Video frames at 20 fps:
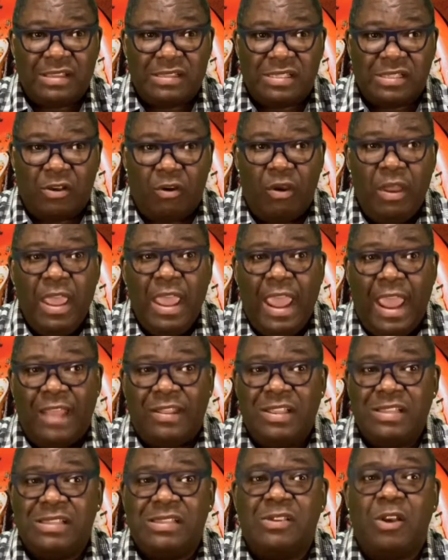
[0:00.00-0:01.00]
So, and
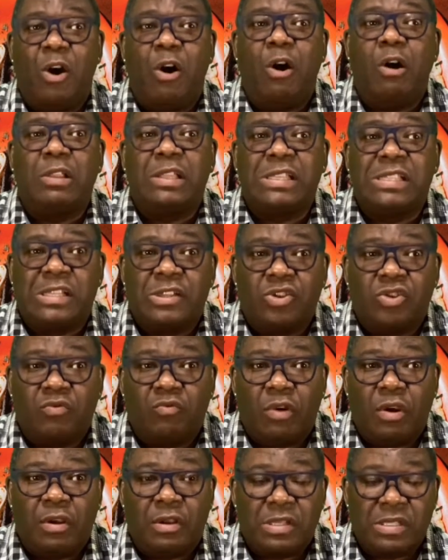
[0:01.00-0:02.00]
this is all essential
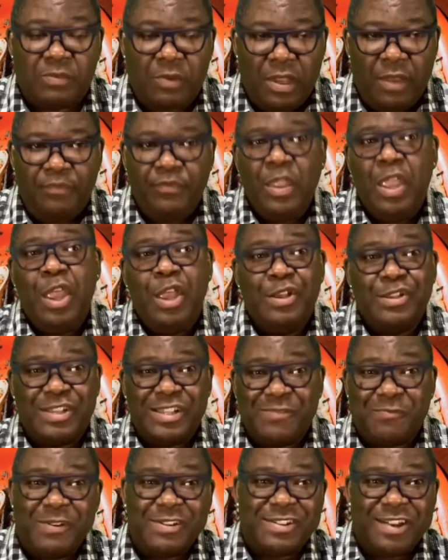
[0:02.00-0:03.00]
workers. But since
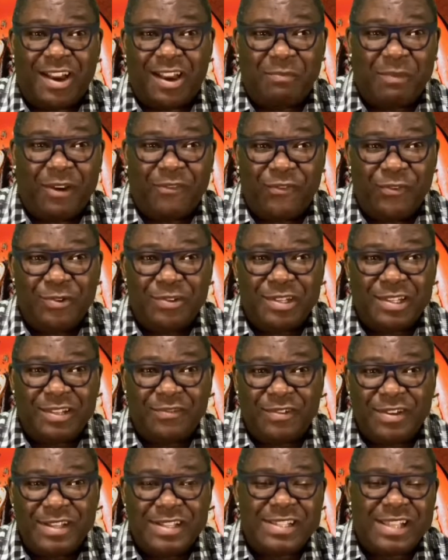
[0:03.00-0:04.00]
we're talking about food
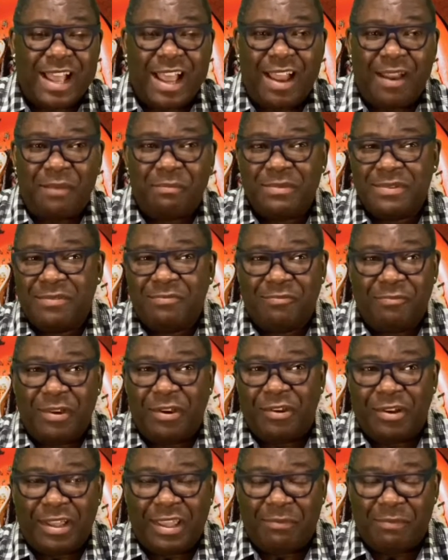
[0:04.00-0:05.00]
deliveries, um, we're
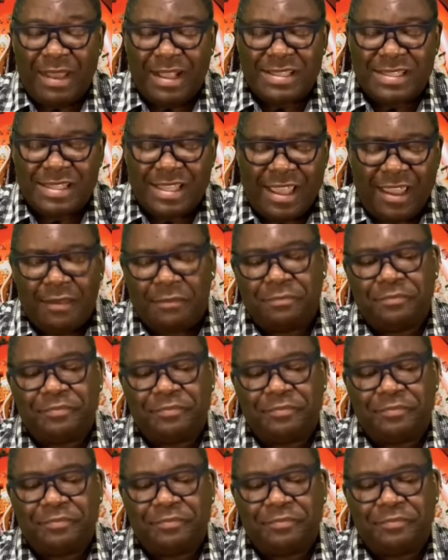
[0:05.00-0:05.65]
going to get back to that.